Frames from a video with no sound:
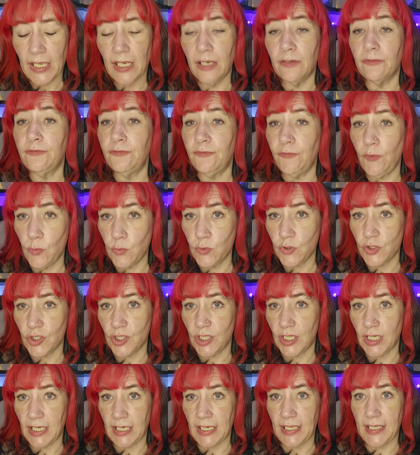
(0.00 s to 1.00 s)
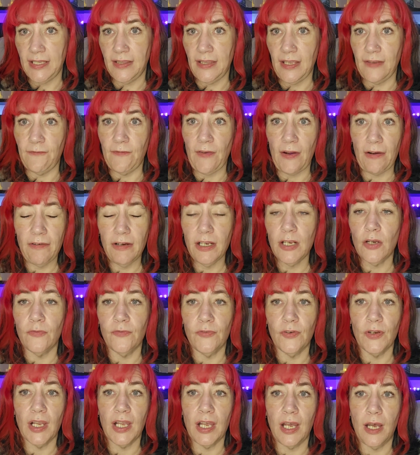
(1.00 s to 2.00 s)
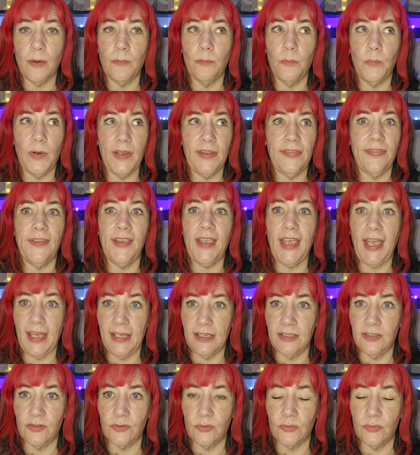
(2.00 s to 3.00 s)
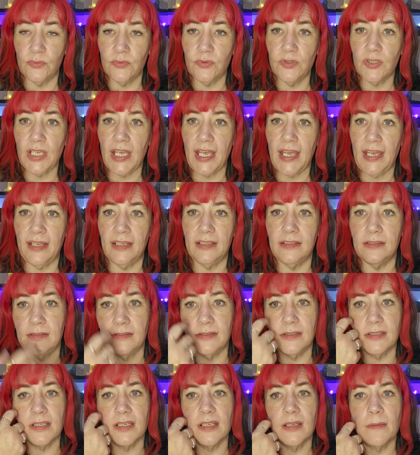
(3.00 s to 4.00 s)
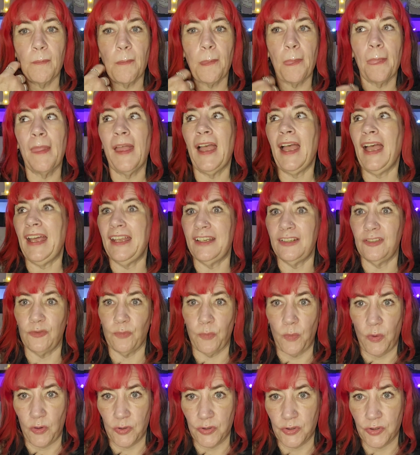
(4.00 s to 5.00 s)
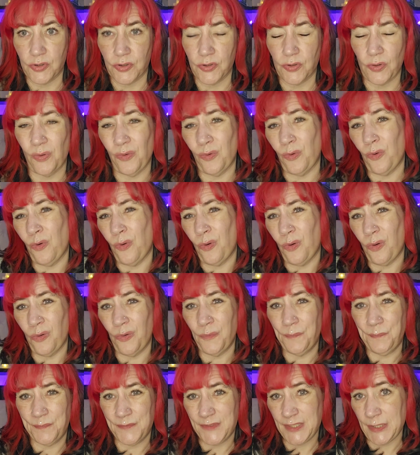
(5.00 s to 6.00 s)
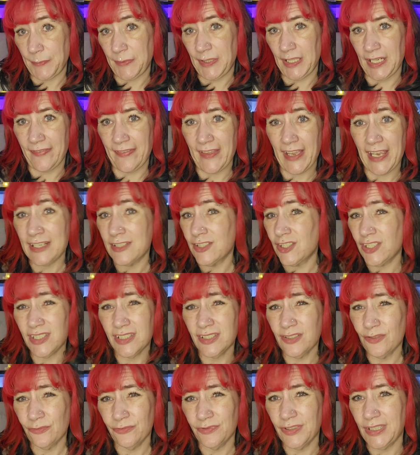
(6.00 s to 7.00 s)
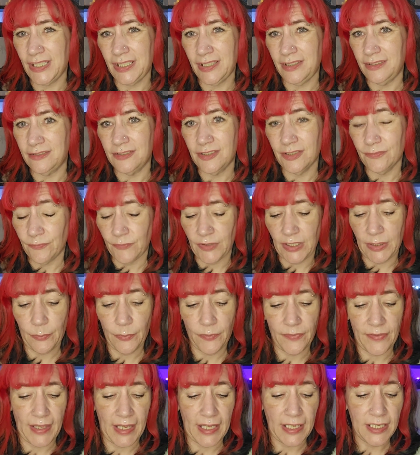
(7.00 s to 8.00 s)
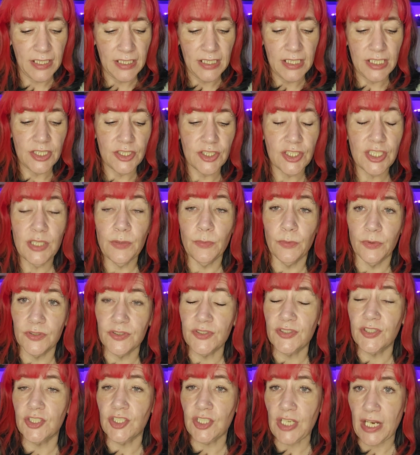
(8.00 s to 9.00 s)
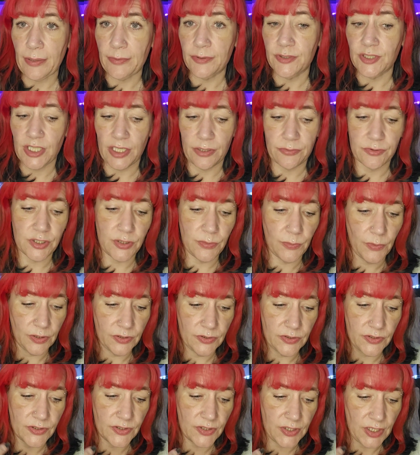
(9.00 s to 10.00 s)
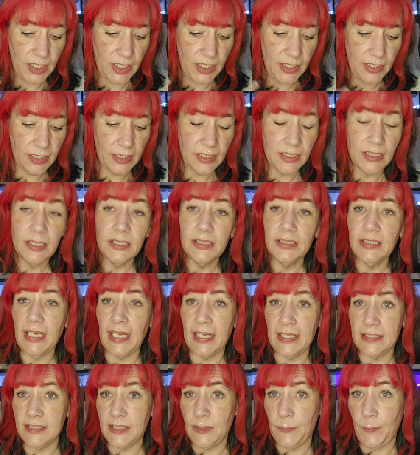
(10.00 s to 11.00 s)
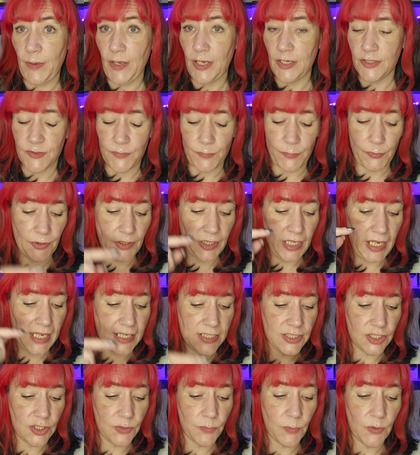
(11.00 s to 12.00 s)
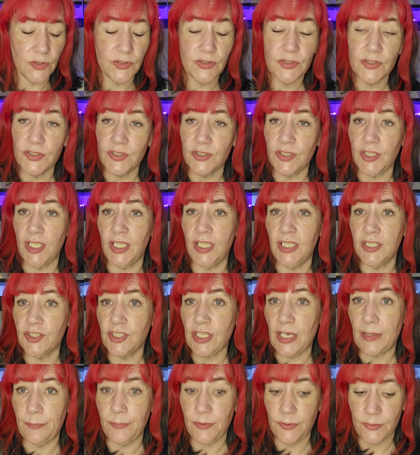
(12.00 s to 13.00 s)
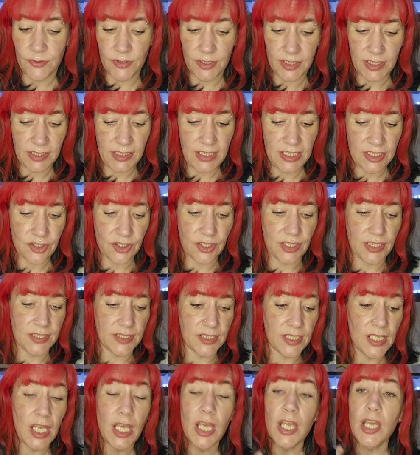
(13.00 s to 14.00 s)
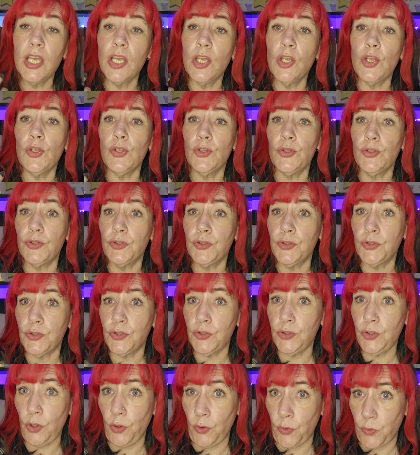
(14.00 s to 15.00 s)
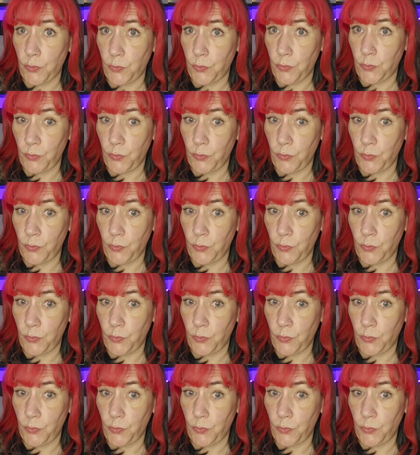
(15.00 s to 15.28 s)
Unfortunately, they very often come with candles and hand wash or something like that. And she's not really, didn't really want that. She wants the shower gel. She wants the antiperspirant and she wants the shampoos and conditioners. So